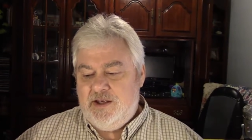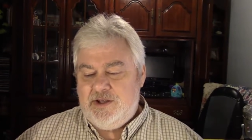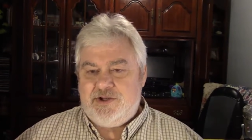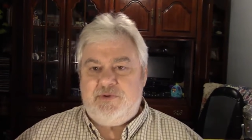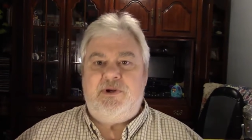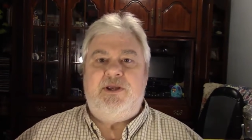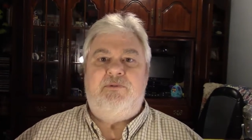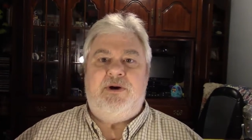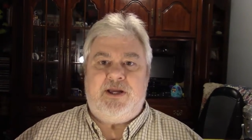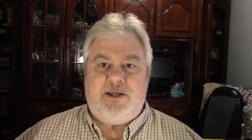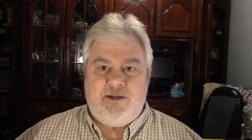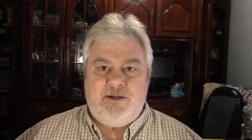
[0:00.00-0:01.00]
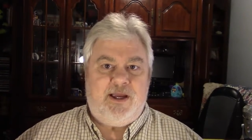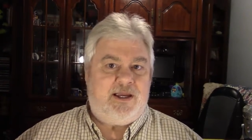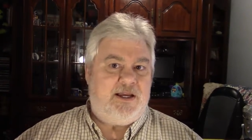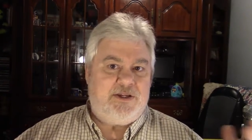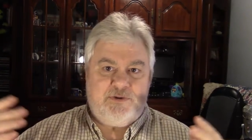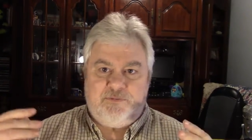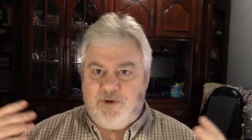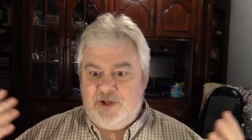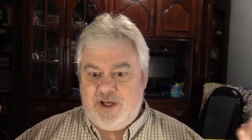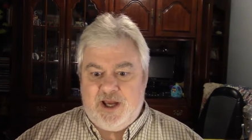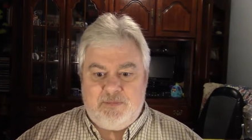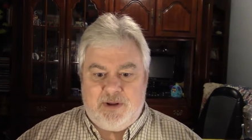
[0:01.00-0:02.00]
So anyway, I guess fluid
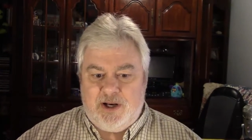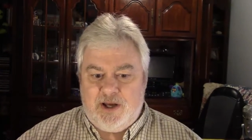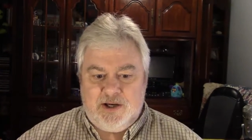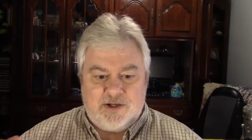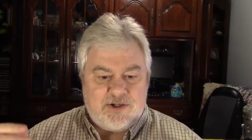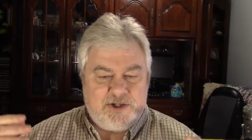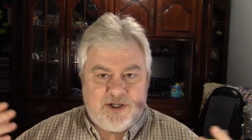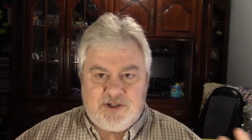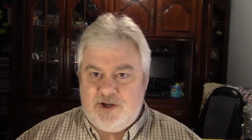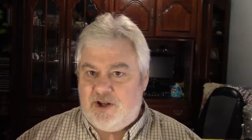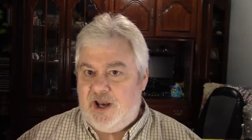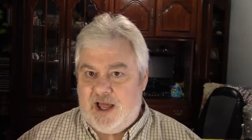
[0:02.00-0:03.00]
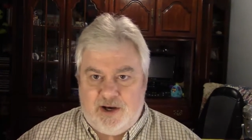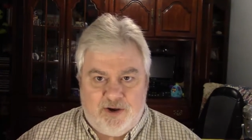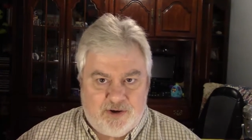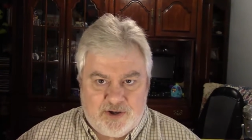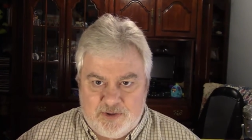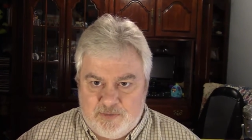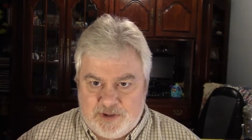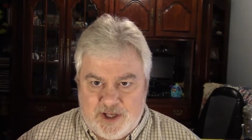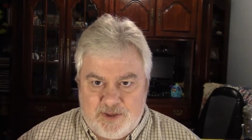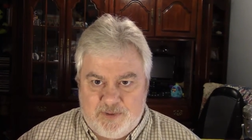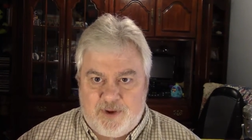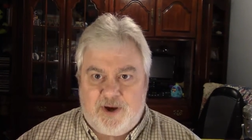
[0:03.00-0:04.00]
got in my lungs. It took a lot longer than what they
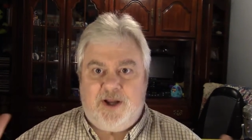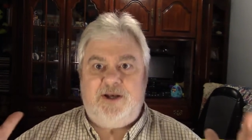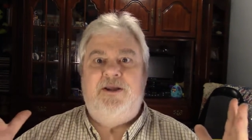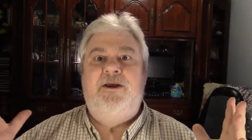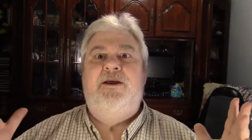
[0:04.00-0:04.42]
thought.